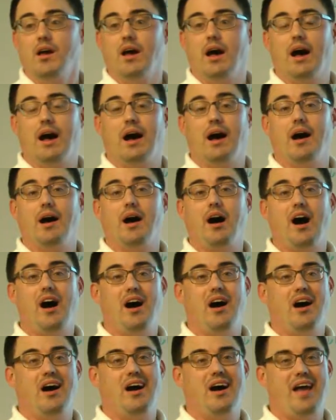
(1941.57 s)

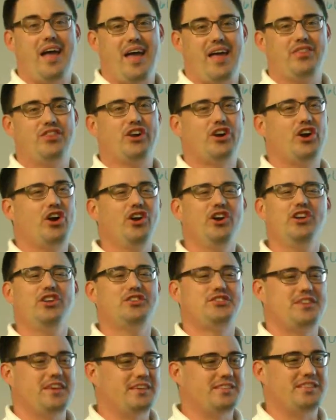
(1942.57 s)
The kernel
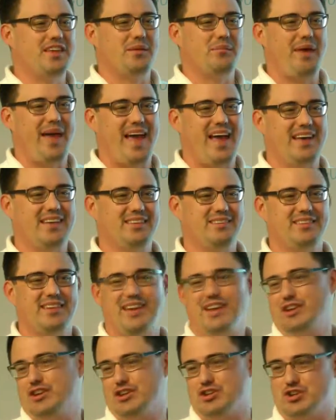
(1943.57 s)
sees them as
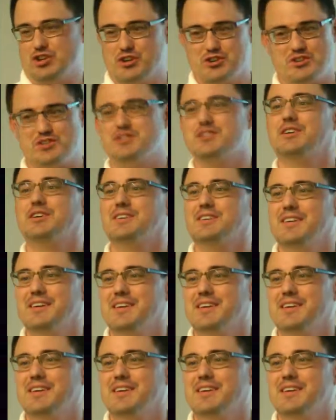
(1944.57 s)
integers.